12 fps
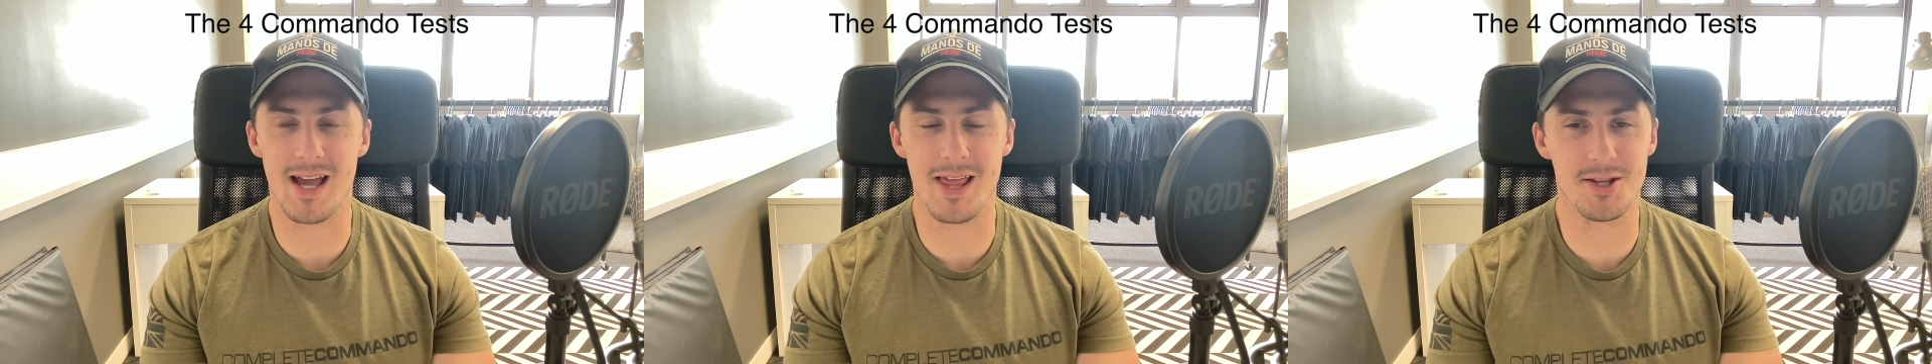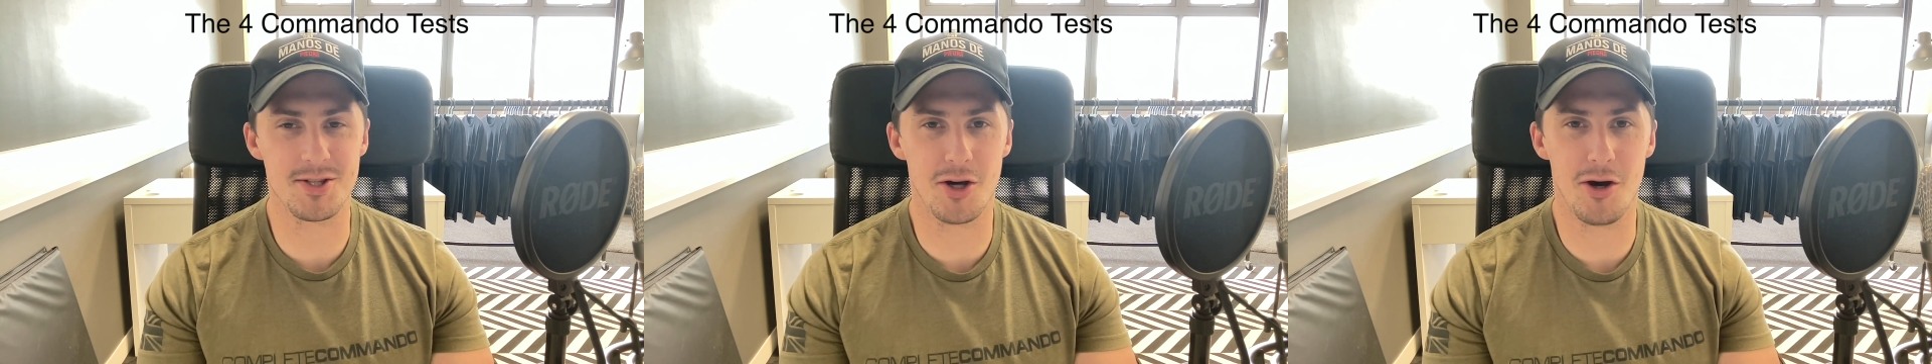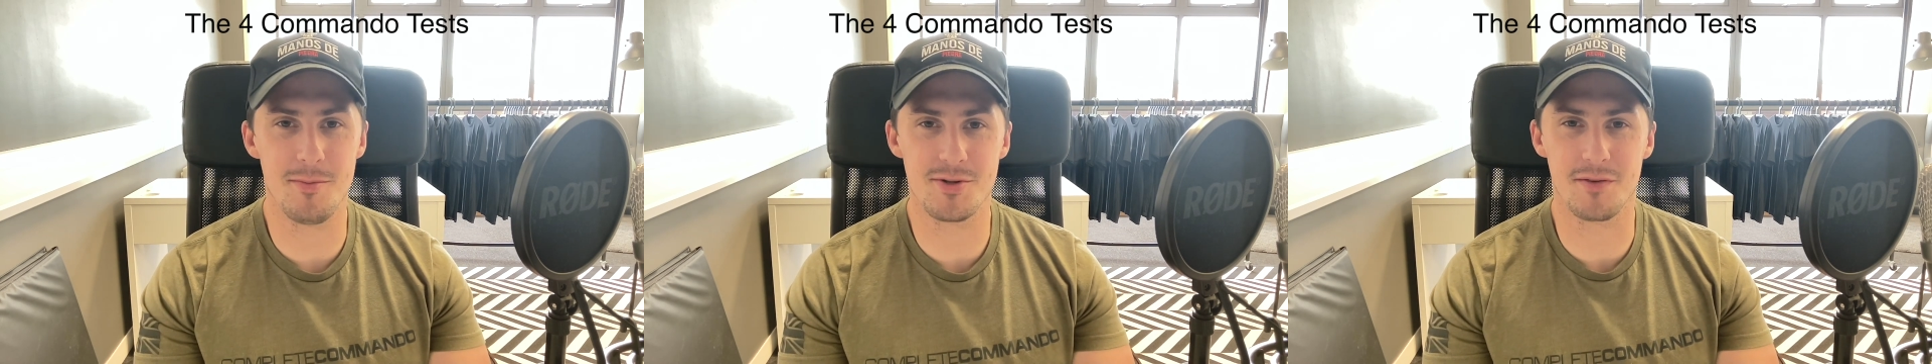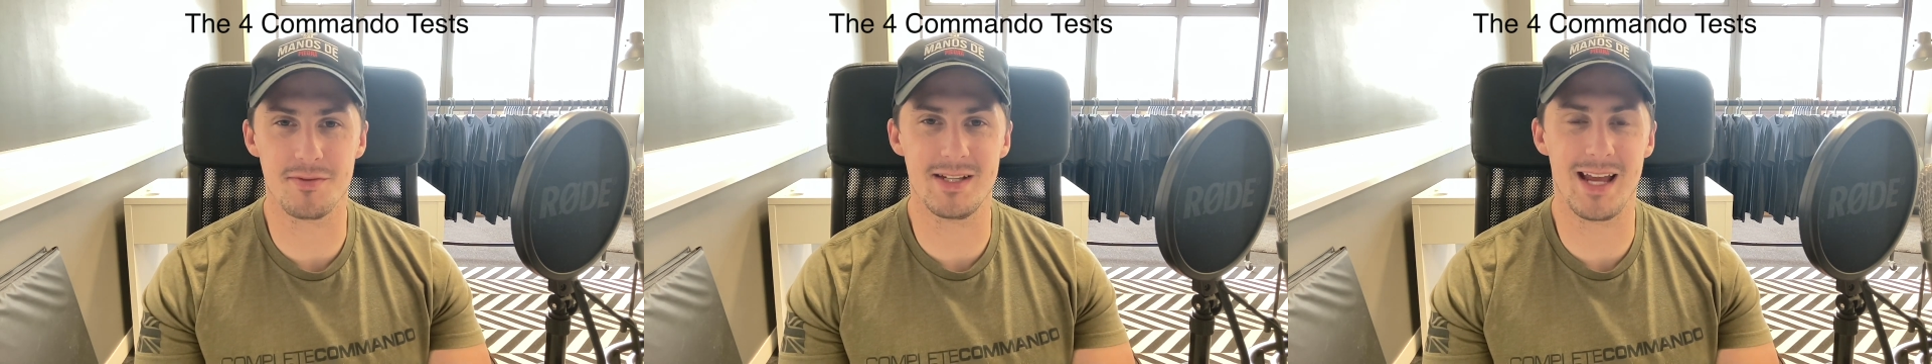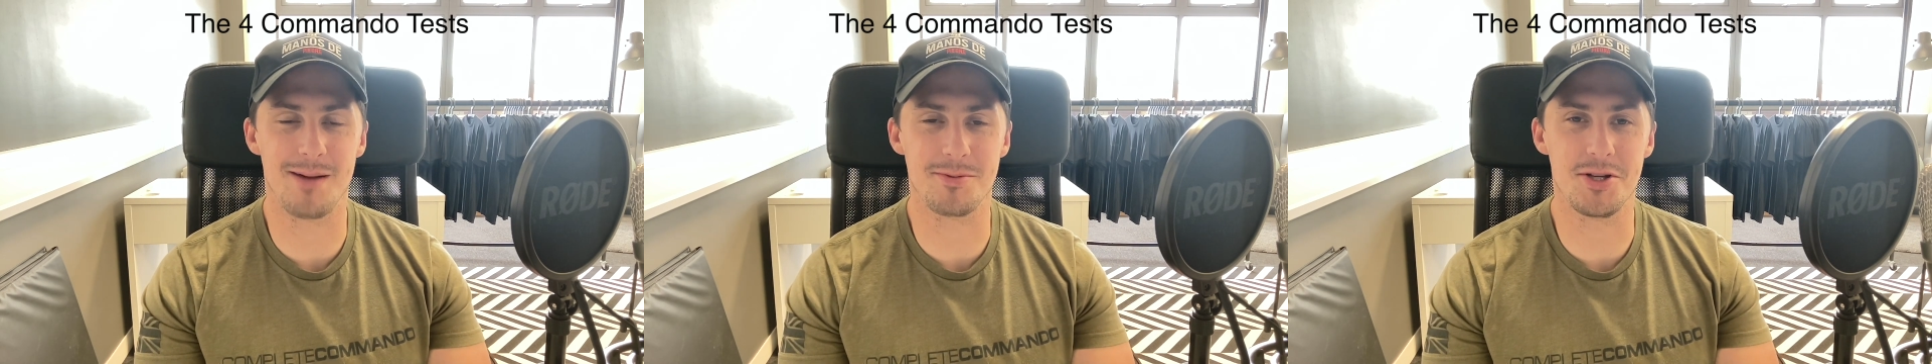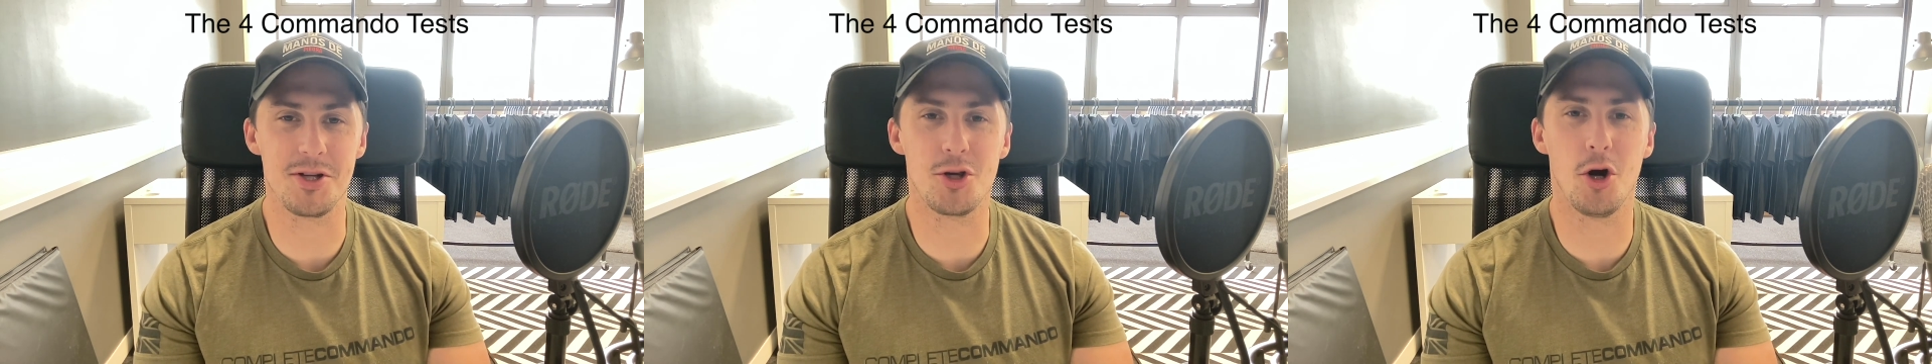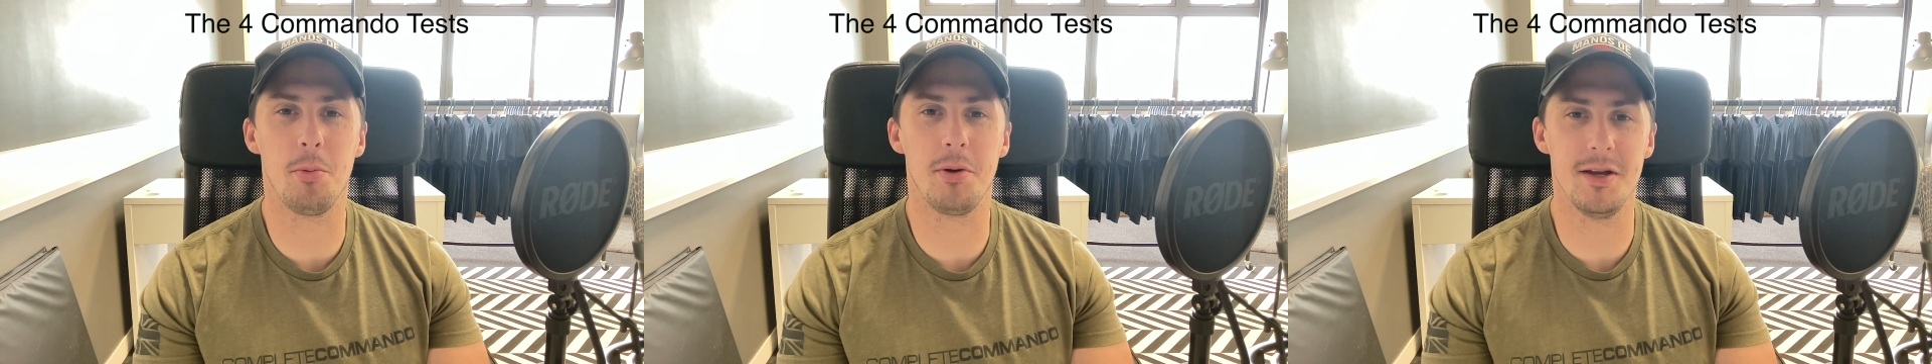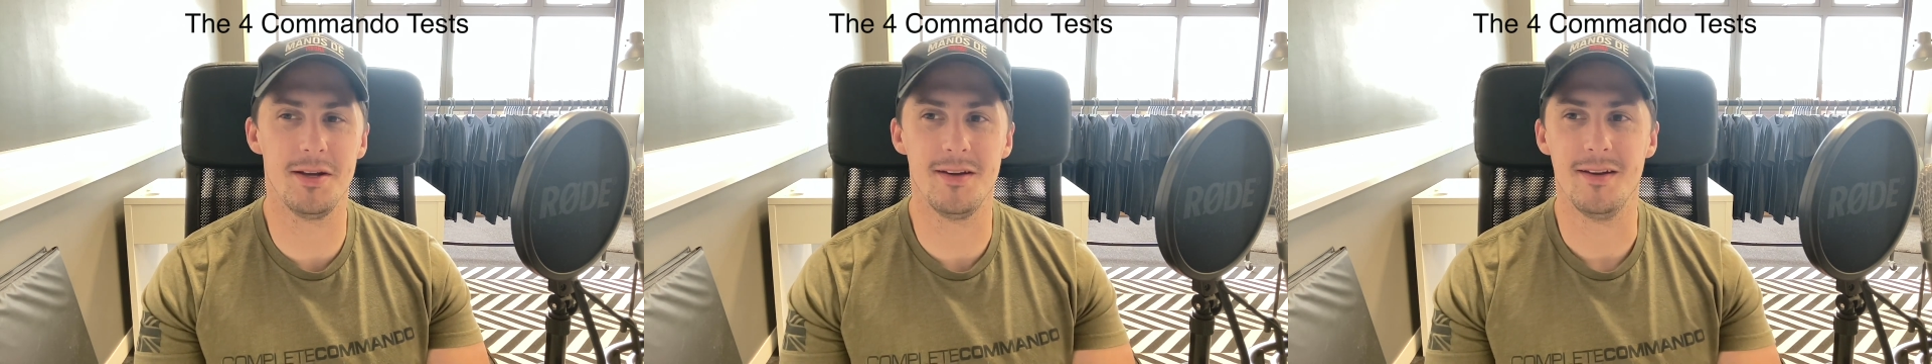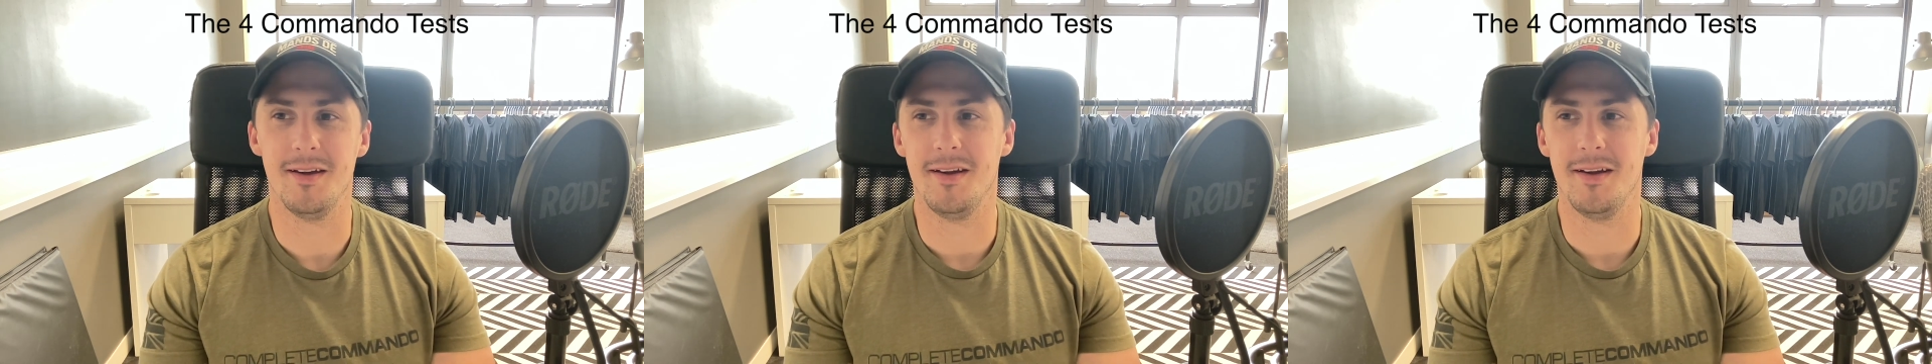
At the time, it's obviously absolutely gopping,